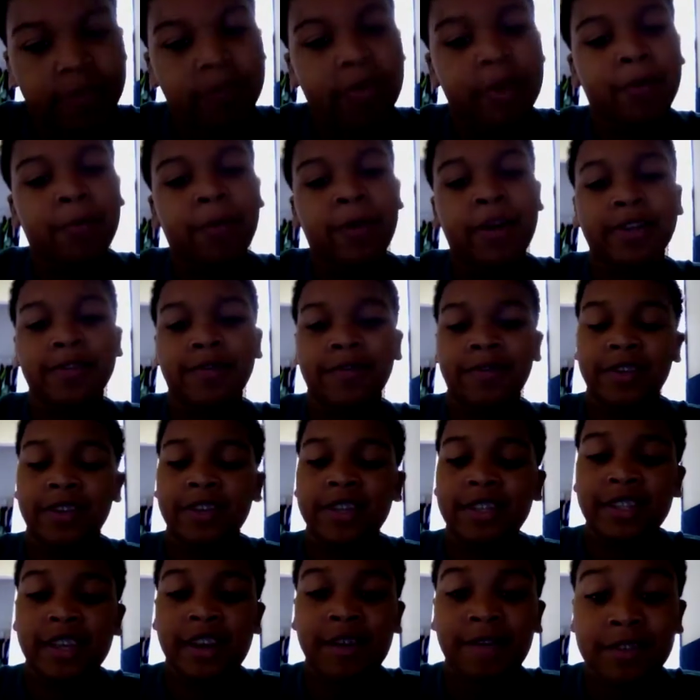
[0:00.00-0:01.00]
been waiting for
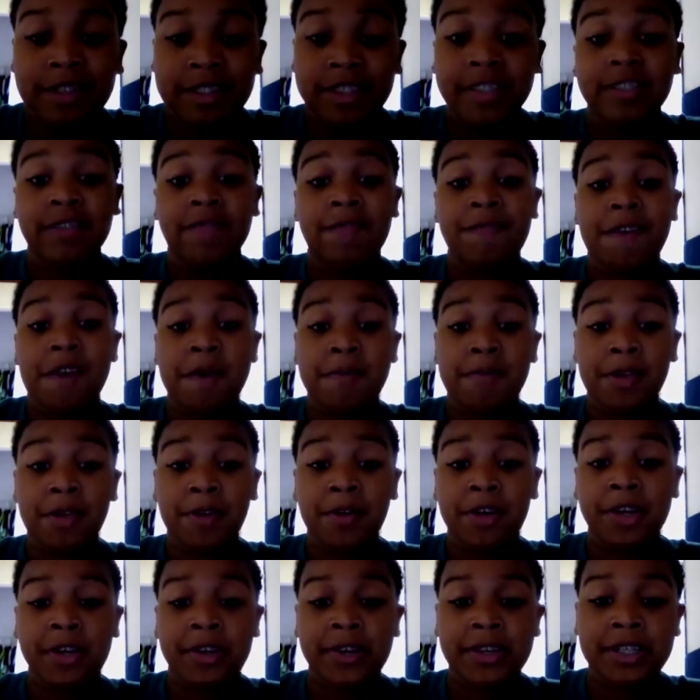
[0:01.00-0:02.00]
this ever since
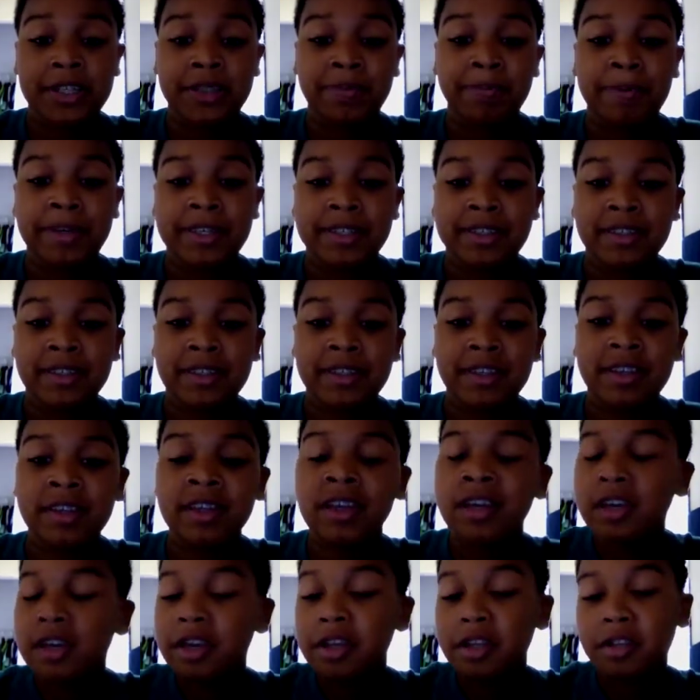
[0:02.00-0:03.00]
February, especially
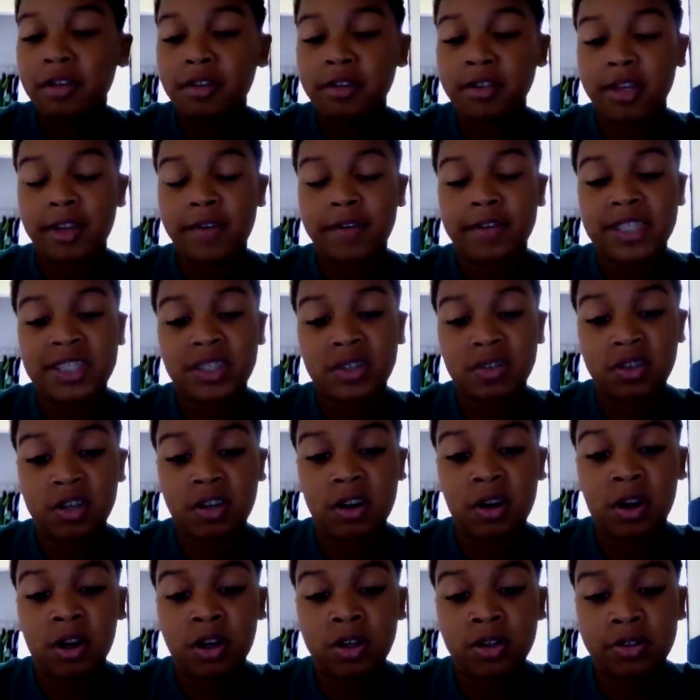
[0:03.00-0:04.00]
those Arizona
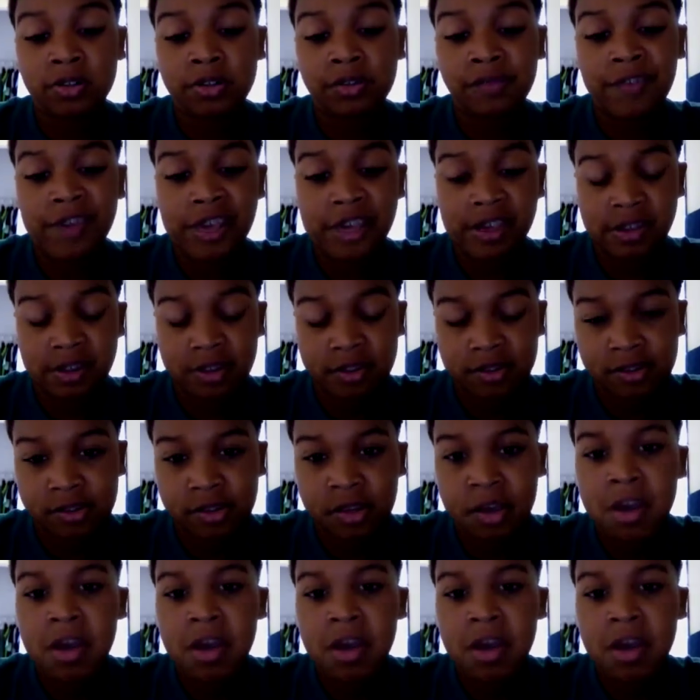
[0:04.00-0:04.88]
Cardinals fans.